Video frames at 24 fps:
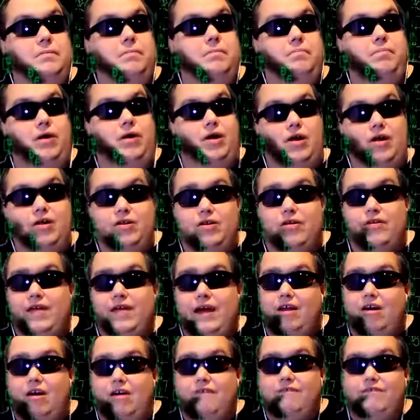But under that
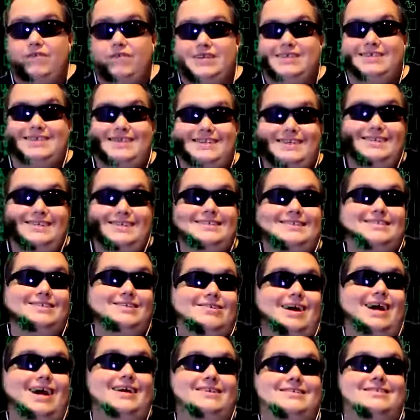offense, he still
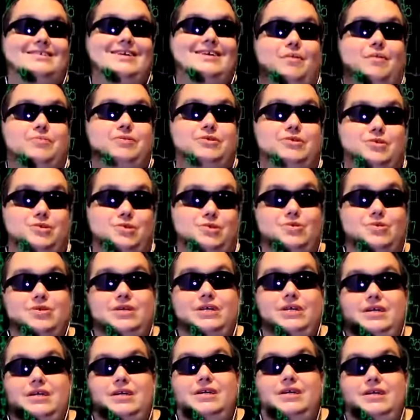has the
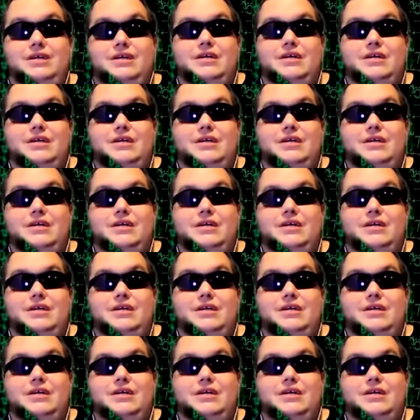opportunity